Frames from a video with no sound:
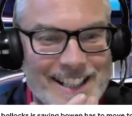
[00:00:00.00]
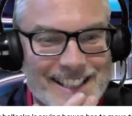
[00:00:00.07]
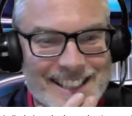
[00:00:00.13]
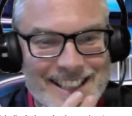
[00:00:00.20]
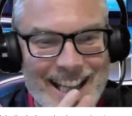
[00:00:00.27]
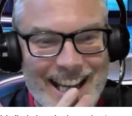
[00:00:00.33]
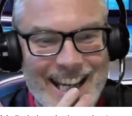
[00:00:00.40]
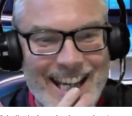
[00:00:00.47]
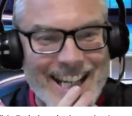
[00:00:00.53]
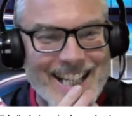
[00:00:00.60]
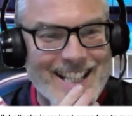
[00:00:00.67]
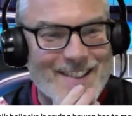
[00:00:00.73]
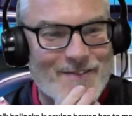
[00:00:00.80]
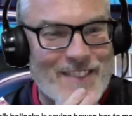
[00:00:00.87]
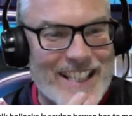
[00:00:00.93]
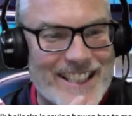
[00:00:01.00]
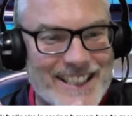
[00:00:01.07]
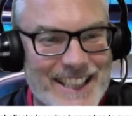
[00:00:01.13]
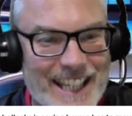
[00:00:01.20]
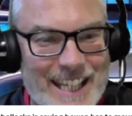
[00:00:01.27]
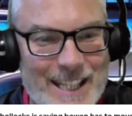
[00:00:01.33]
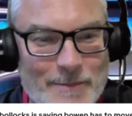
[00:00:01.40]
as staying at a
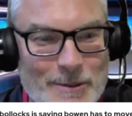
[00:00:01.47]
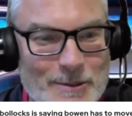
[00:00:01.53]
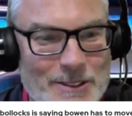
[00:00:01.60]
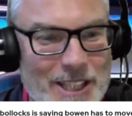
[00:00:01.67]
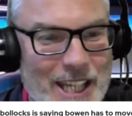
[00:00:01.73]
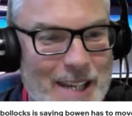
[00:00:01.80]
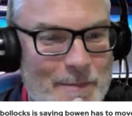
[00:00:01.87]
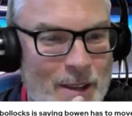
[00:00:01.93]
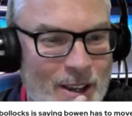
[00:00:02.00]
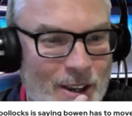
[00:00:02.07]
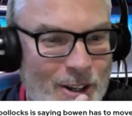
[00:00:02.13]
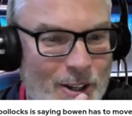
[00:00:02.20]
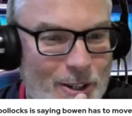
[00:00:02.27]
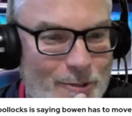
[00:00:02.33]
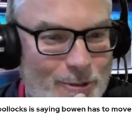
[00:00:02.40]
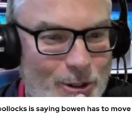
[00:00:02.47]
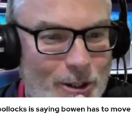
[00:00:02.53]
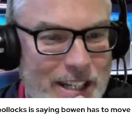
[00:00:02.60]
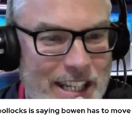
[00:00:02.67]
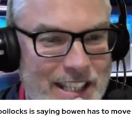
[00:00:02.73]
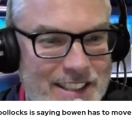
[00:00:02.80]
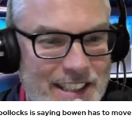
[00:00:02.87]
mid-table team could
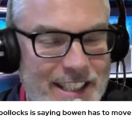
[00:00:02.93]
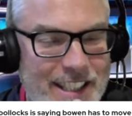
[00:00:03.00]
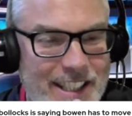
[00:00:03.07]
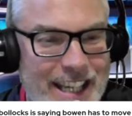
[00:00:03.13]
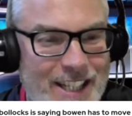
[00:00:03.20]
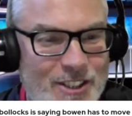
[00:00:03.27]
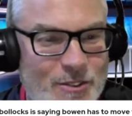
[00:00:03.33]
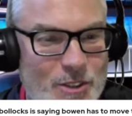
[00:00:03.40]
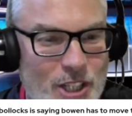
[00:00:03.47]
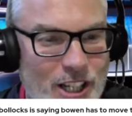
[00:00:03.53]
ruin his international